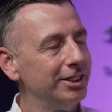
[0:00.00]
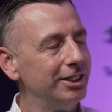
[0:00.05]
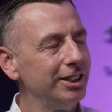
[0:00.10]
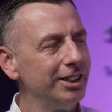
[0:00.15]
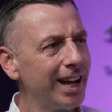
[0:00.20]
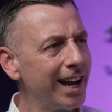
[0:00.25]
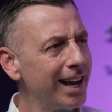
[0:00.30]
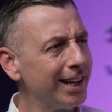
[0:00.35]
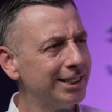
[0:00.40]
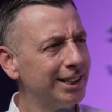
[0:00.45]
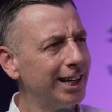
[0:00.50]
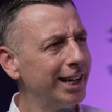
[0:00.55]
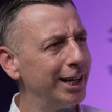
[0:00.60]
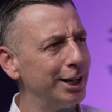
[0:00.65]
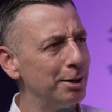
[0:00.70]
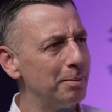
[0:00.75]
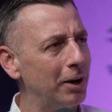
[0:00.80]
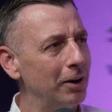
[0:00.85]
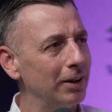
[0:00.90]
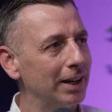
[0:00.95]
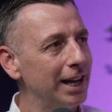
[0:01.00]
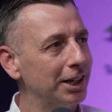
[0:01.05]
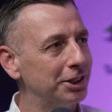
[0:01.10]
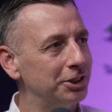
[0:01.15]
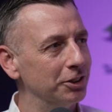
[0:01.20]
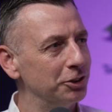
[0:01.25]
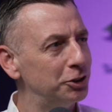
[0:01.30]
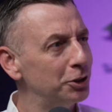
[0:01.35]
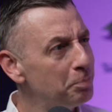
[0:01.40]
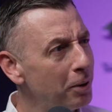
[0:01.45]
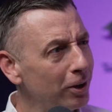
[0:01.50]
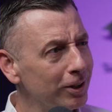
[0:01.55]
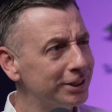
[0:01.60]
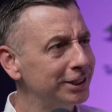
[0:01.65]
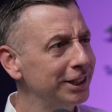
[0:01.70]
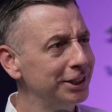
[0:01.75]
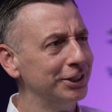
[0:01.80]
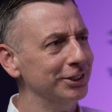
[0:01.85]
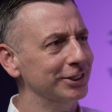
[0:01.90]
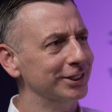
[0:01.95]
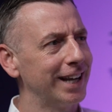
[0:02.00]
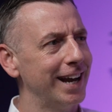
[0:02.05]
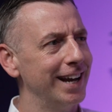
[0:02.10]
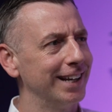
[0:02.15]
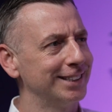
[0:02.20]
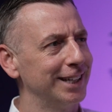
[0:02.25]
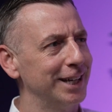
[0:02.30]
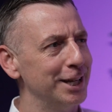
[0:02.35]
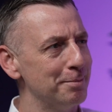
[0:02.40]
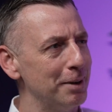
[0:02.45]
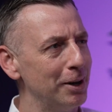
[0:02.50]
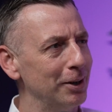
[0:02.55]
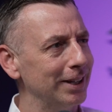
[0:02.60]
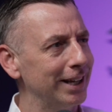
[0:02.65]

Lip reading: Do you get excited about elections? Do politicians get excited about